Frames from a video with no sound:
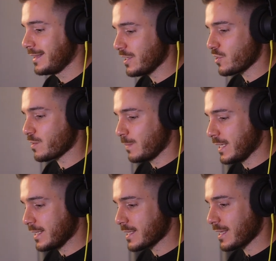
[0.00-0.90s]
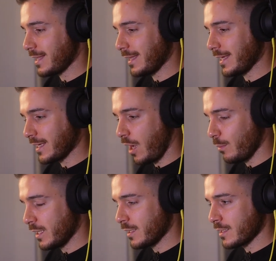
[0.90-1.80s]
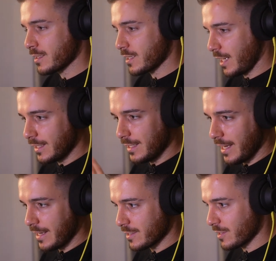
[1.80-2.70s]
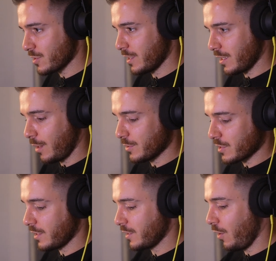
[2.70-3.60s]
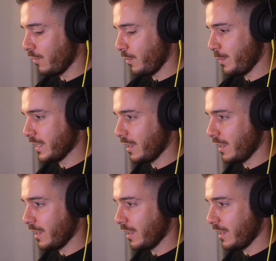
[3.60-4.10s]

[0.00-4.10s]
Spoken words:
This just means that they come in slightly later, so they come in slightly off the beat.